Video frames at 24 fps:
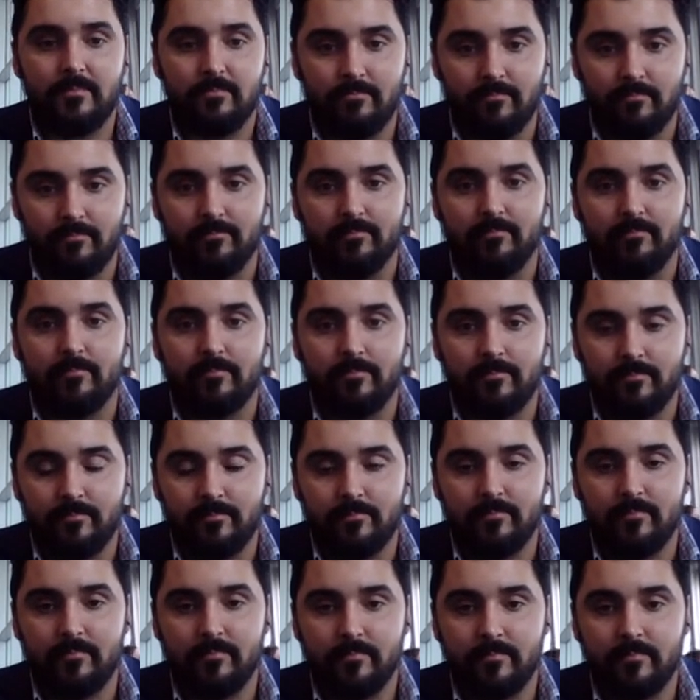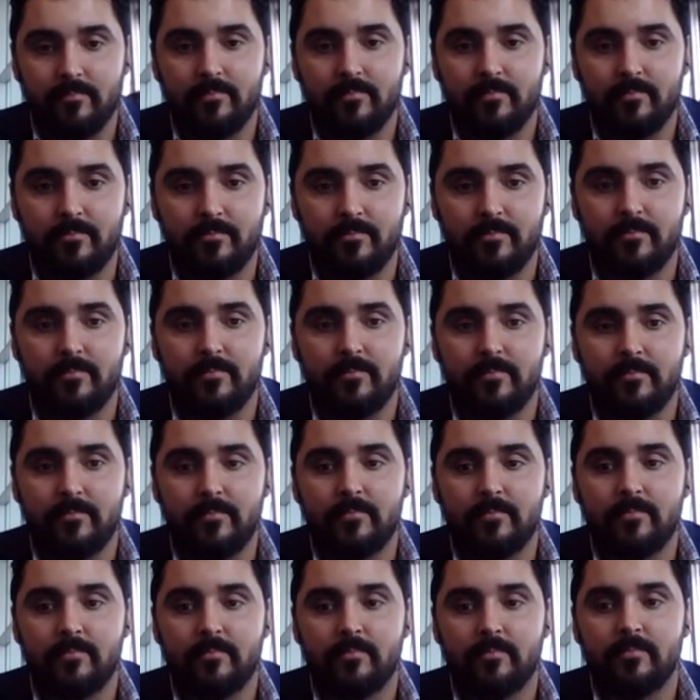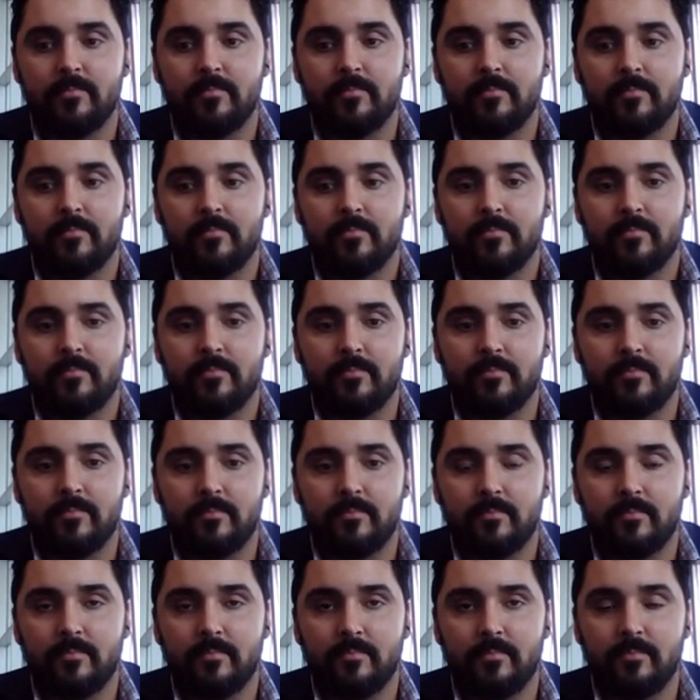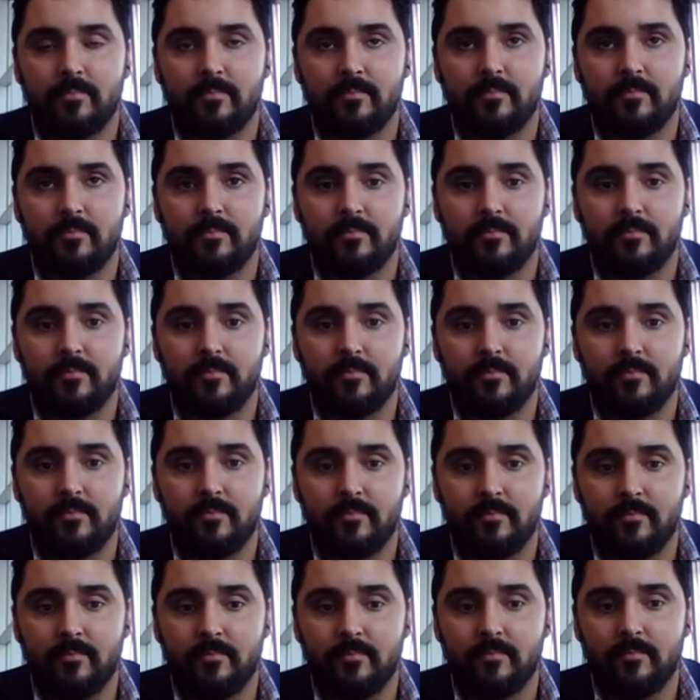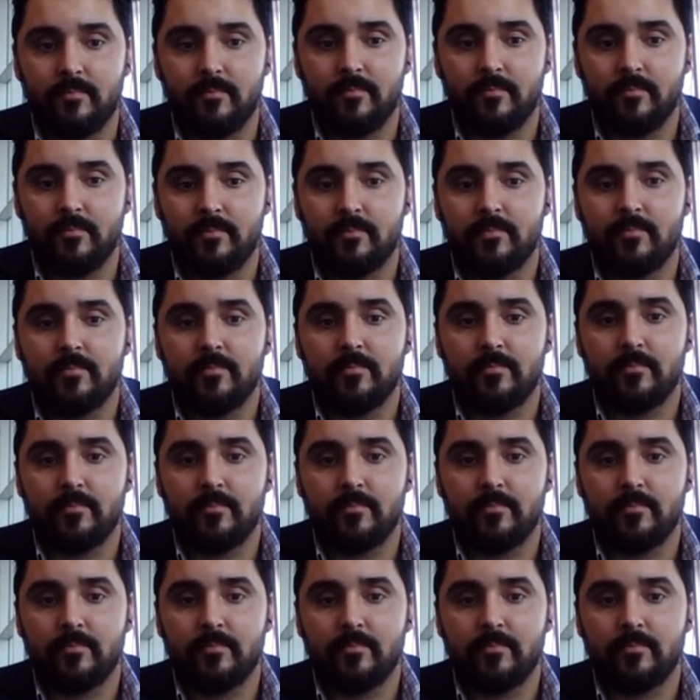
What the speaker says: (not speaking)